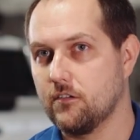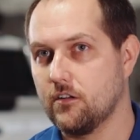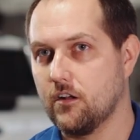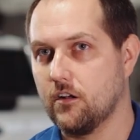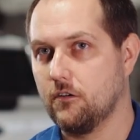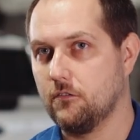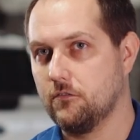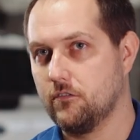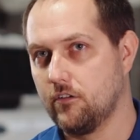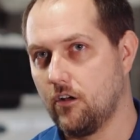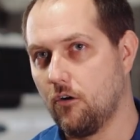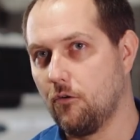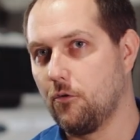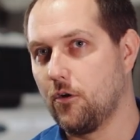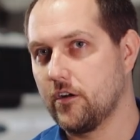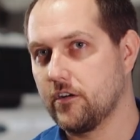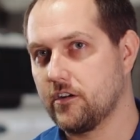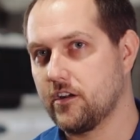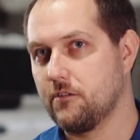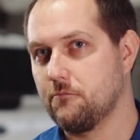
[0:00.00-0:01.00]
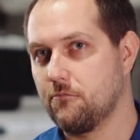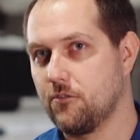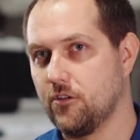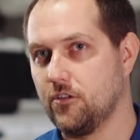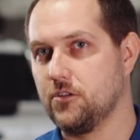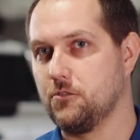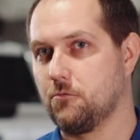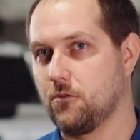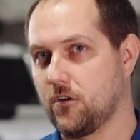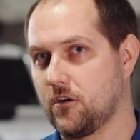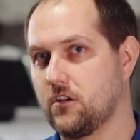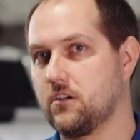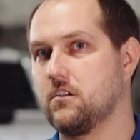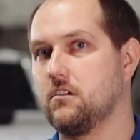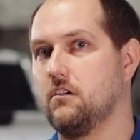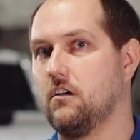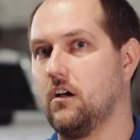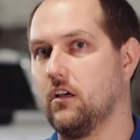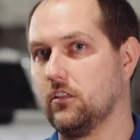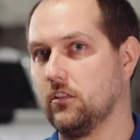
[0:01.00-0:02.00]
You know, no one can really work
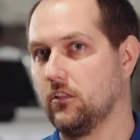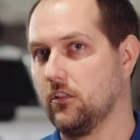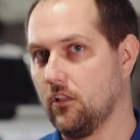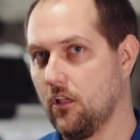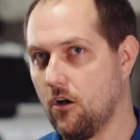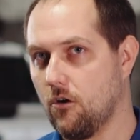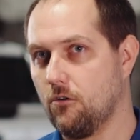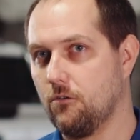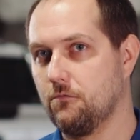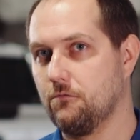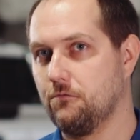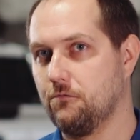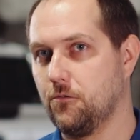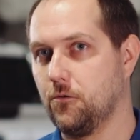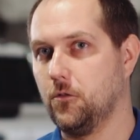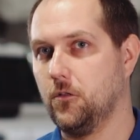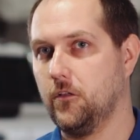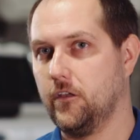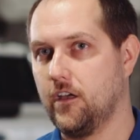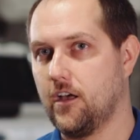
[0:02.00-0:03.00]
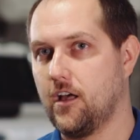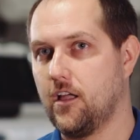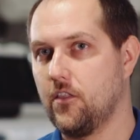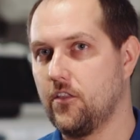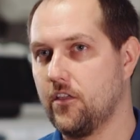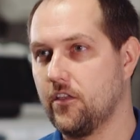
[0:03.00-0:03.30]
alone fully on